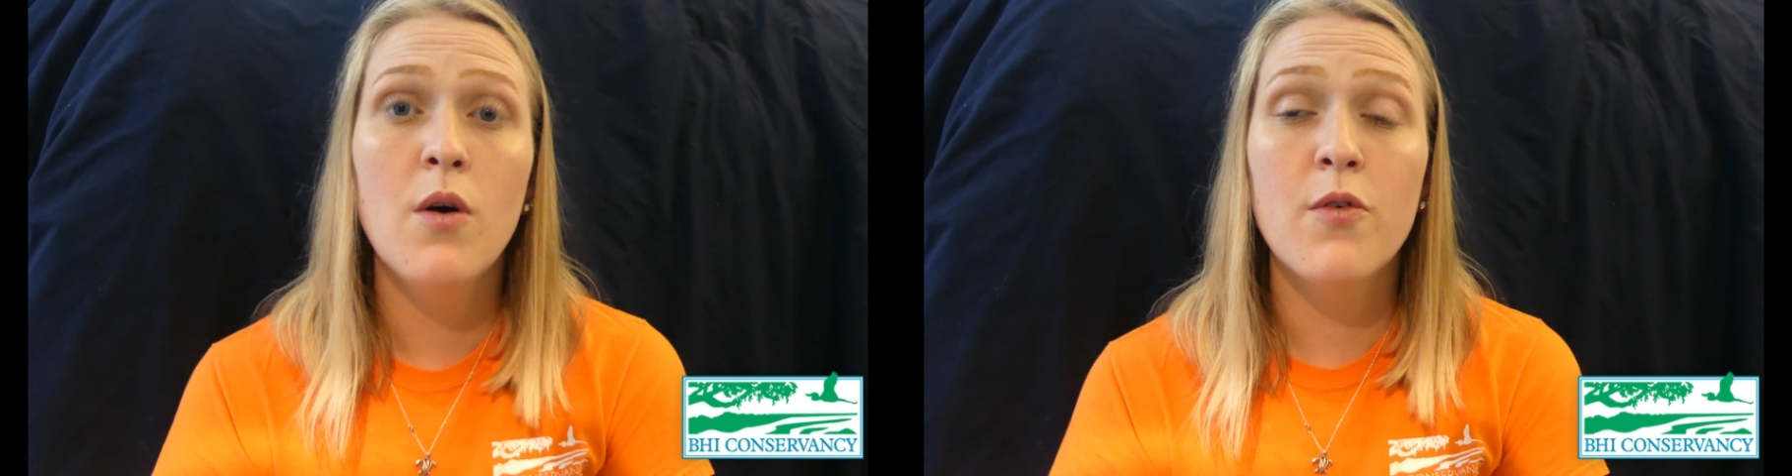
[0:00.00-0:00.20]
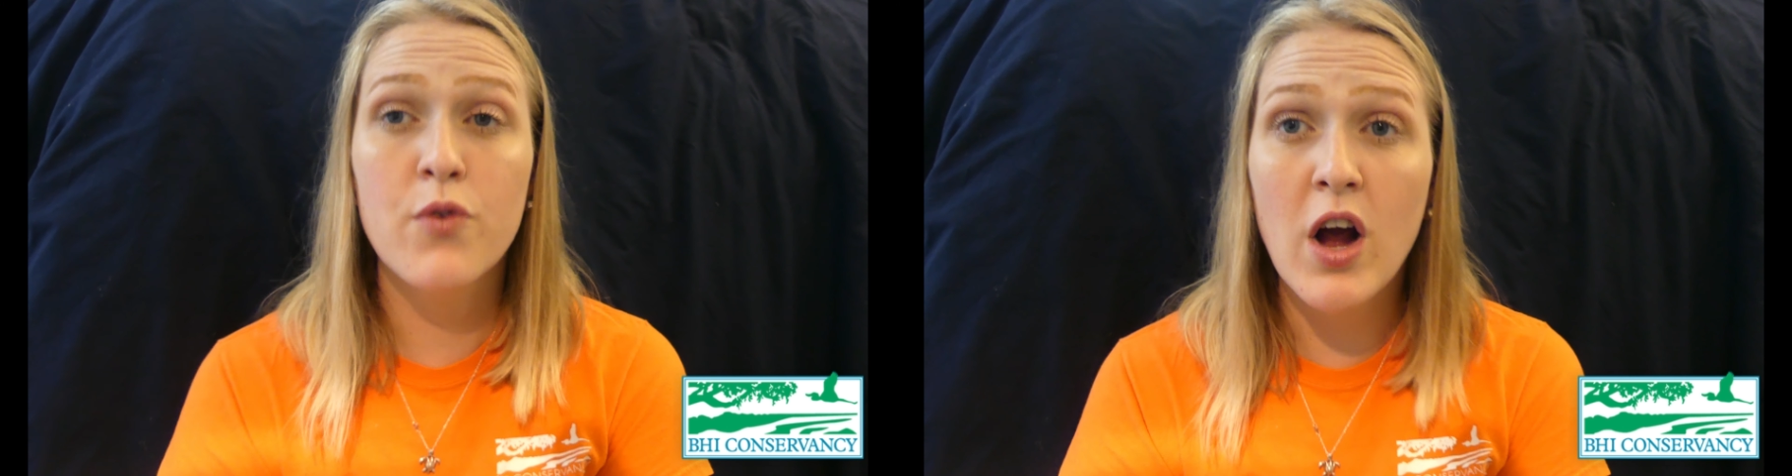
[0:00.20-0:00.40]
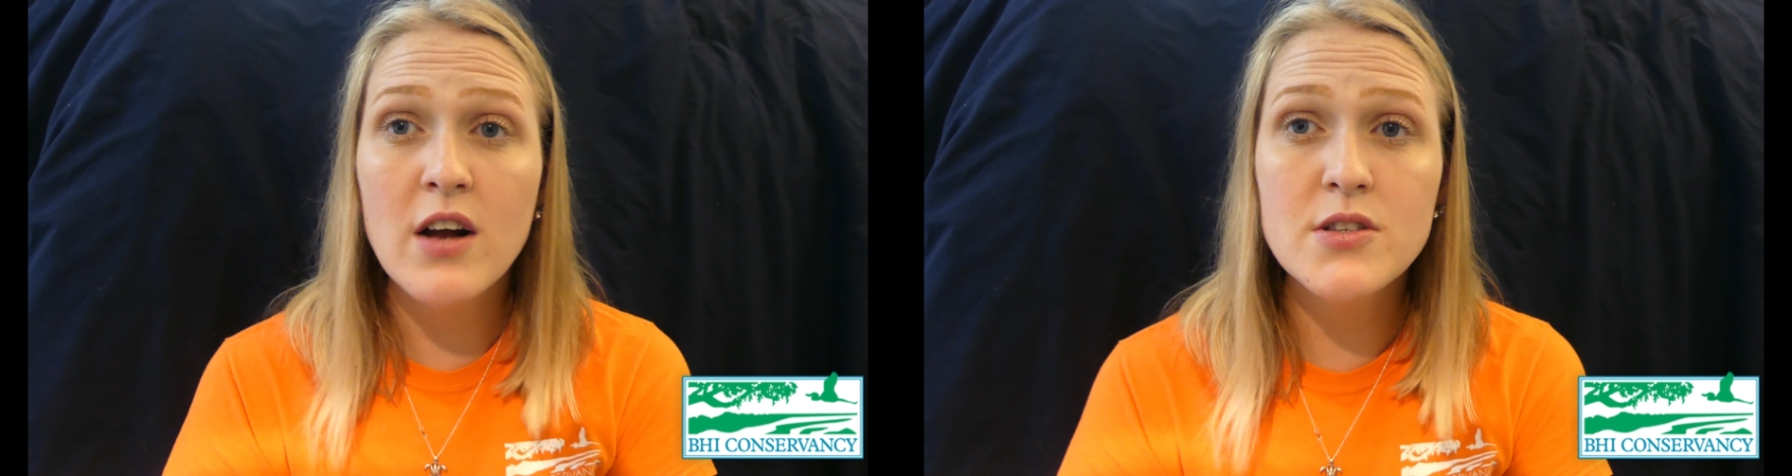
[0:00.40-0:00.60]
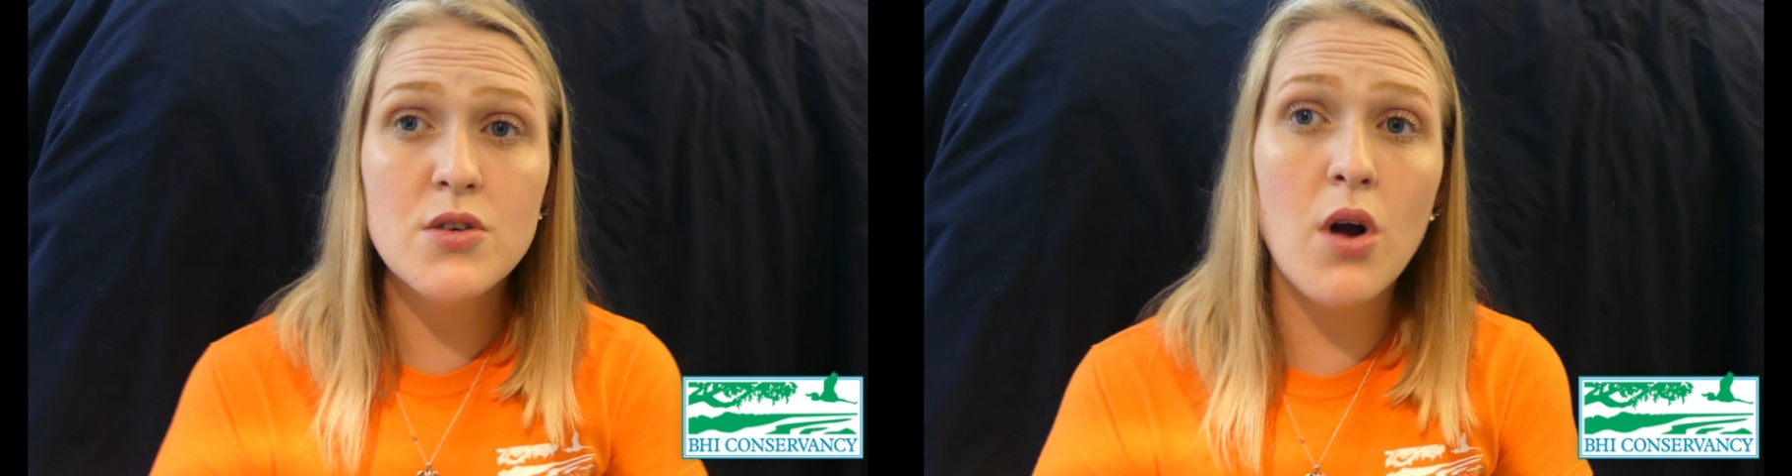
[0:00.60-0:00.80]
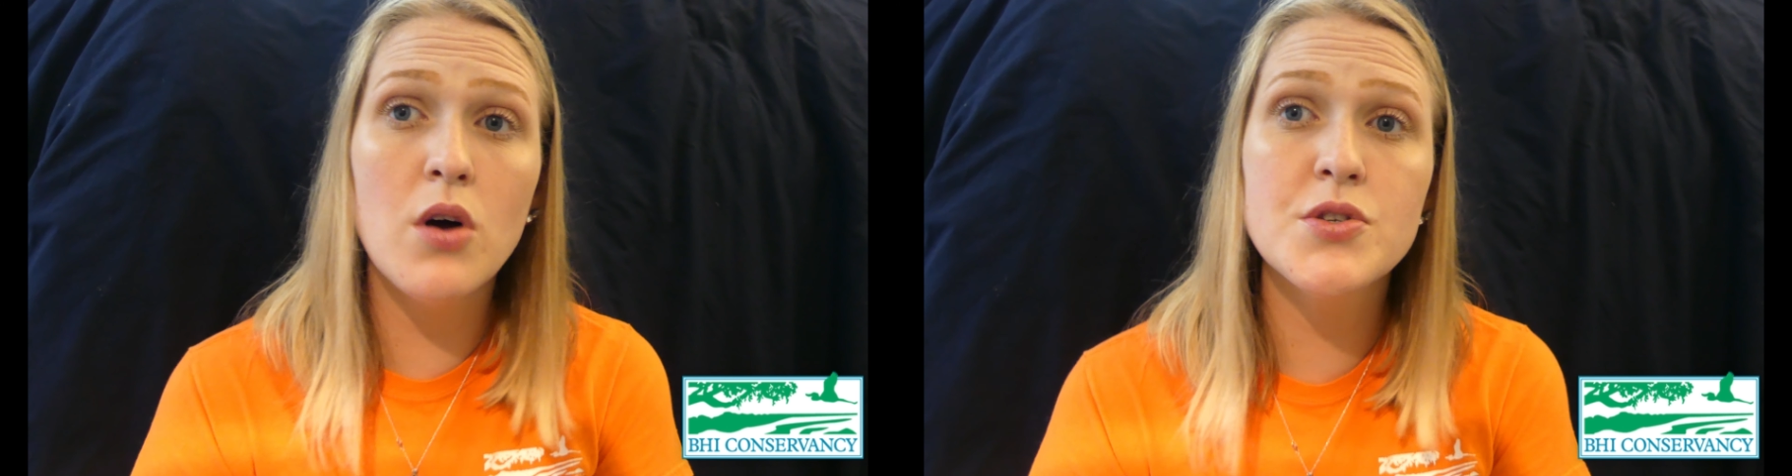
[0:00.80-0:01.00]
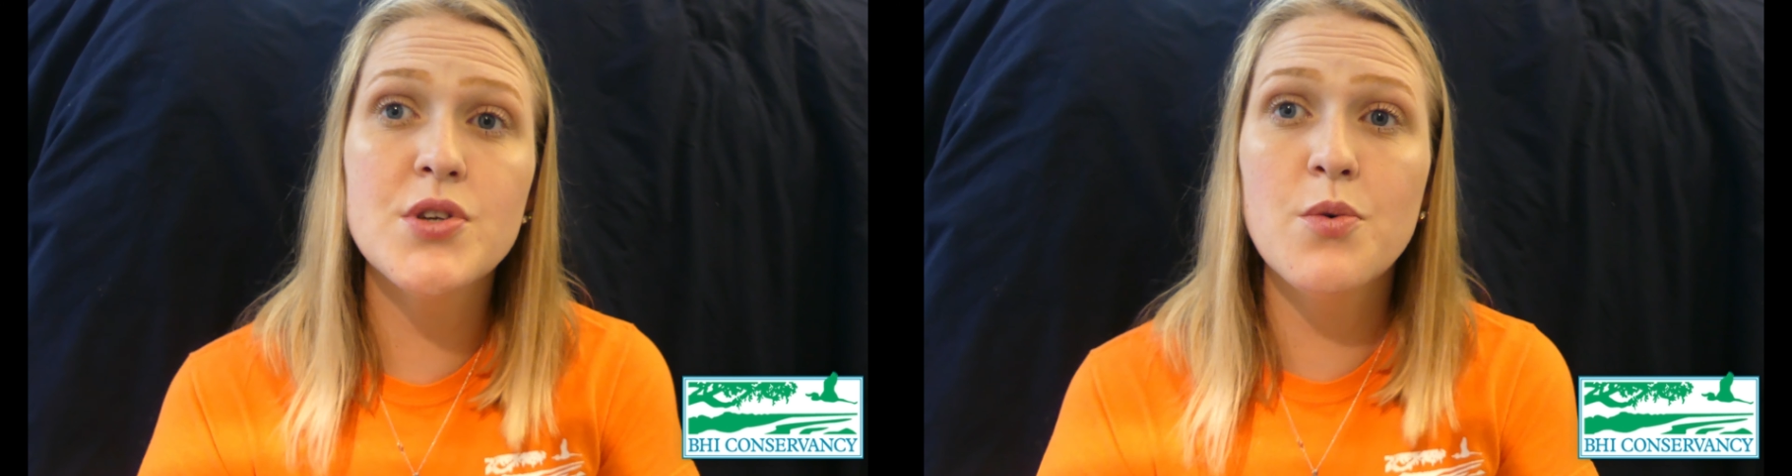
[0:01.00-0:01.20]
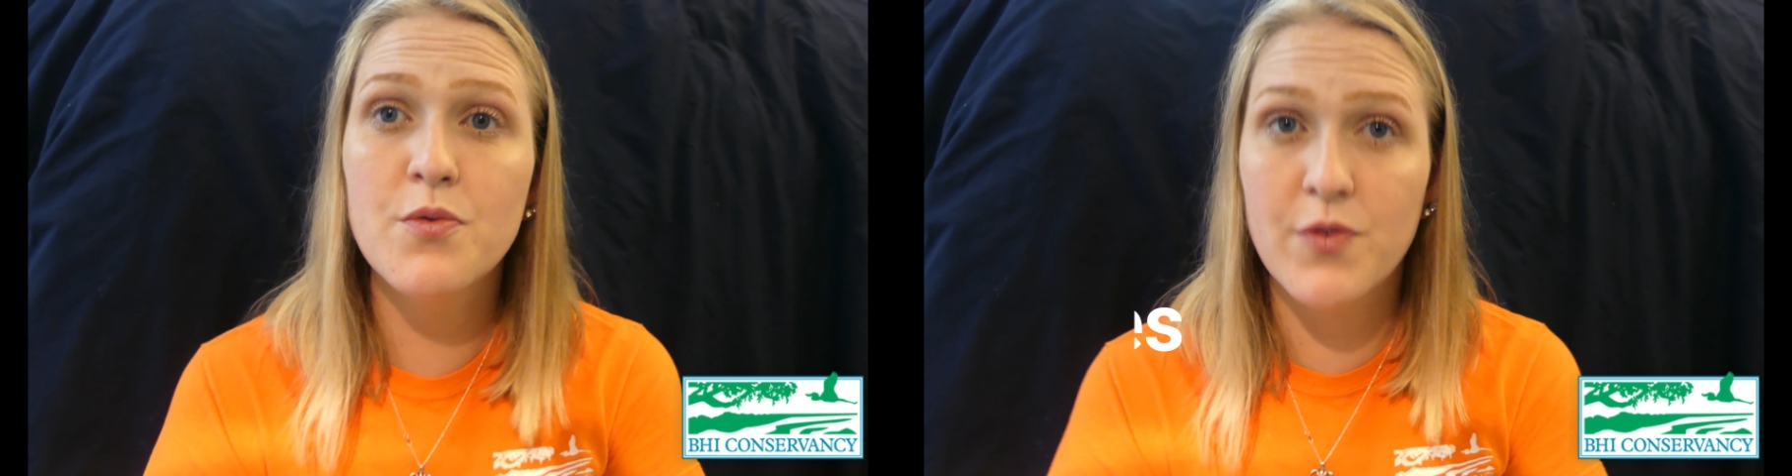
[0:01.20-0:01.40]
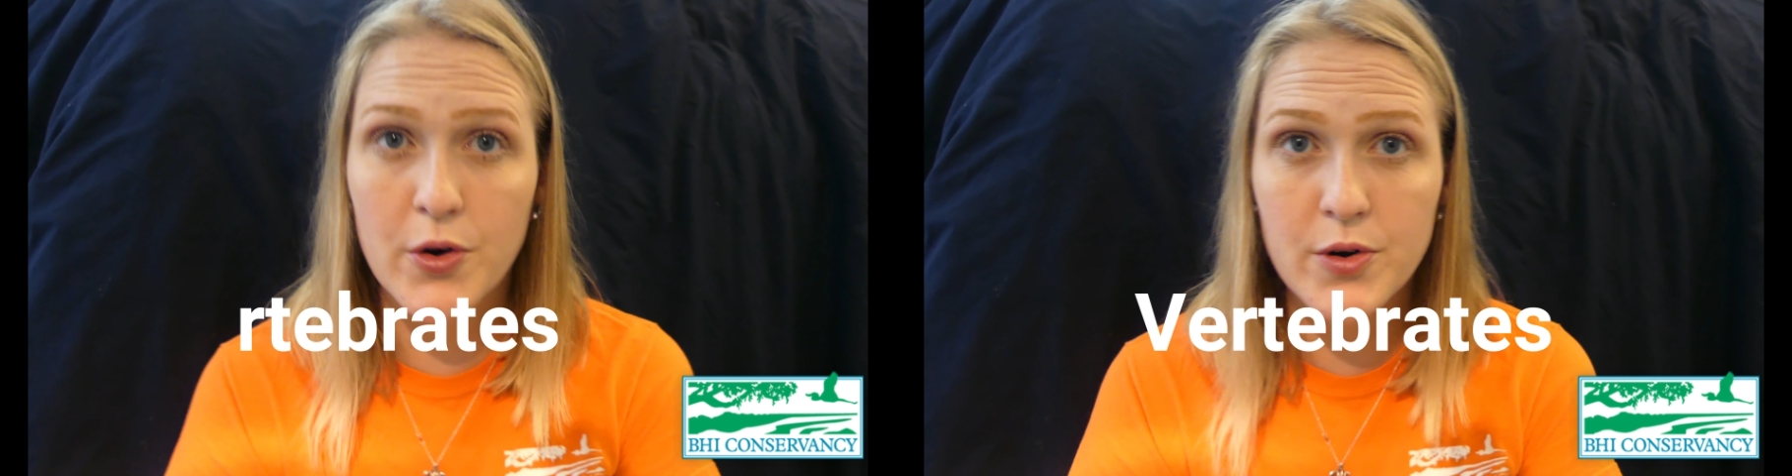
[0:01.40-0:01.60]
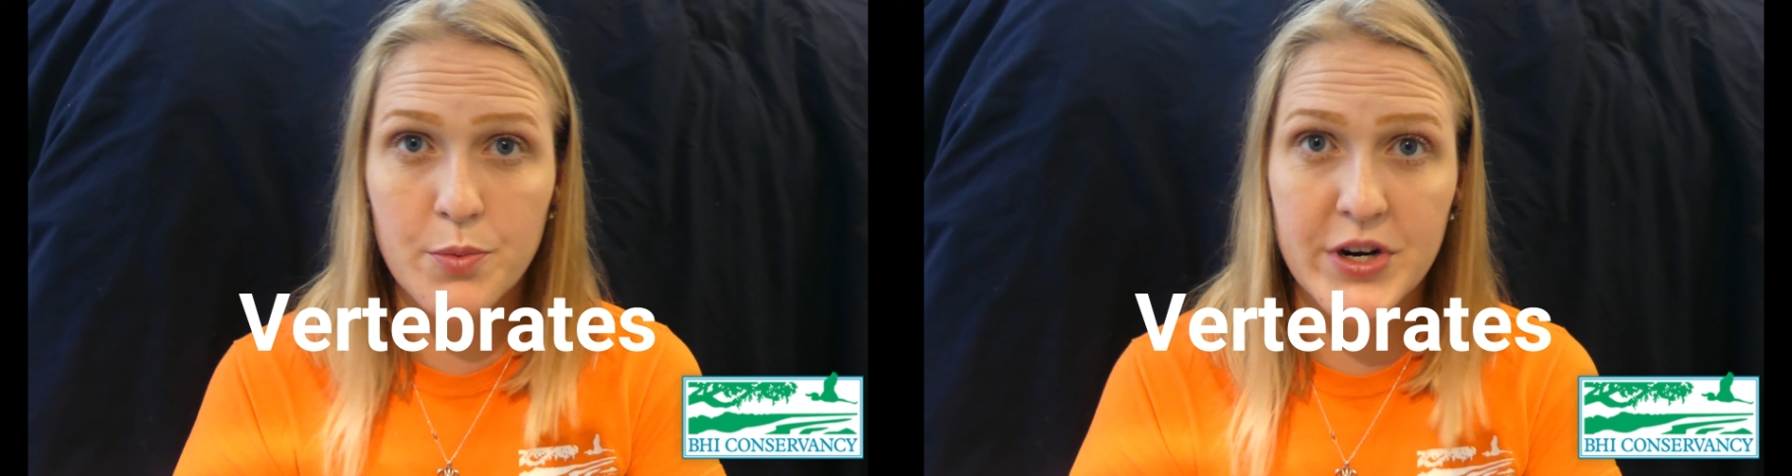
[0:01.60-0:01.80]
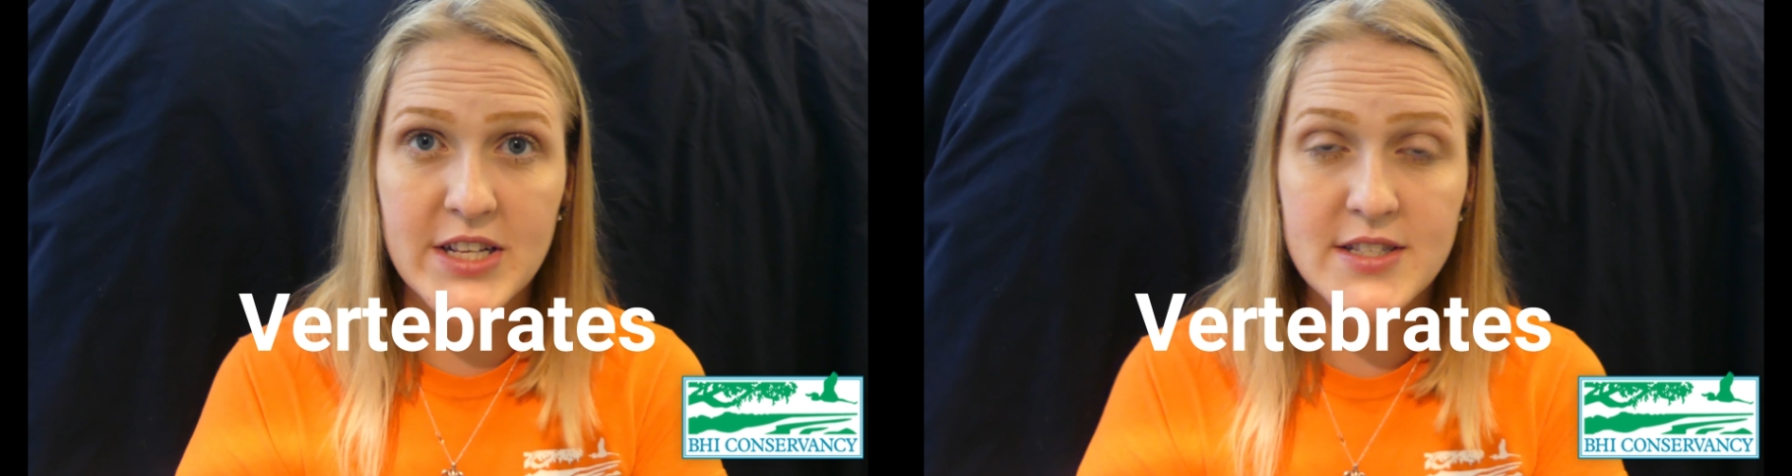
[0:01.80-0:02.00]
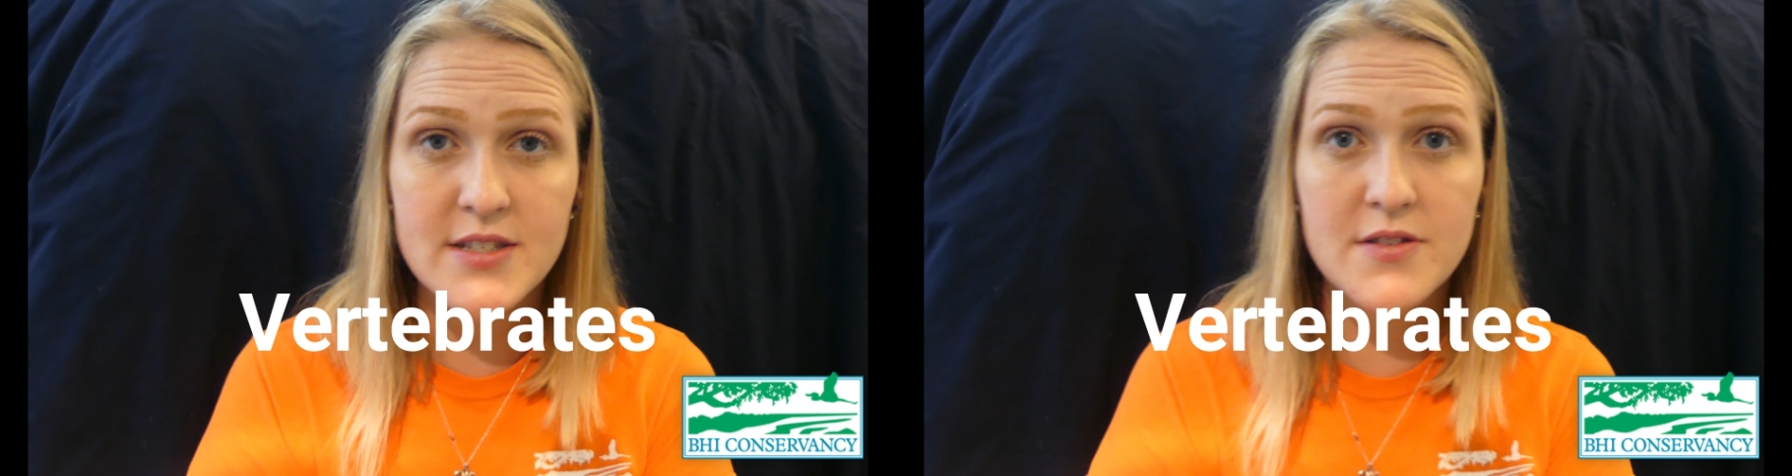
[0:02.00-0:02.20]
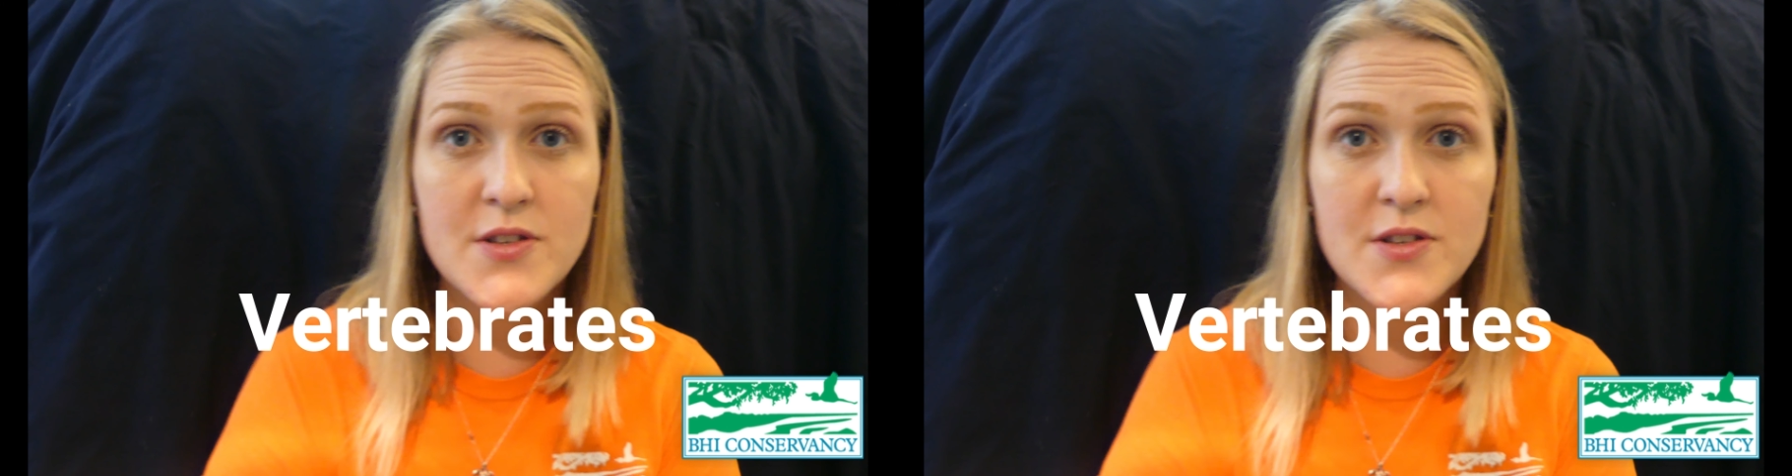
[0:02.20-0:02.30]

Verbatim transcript: Frogs are also vertebrates,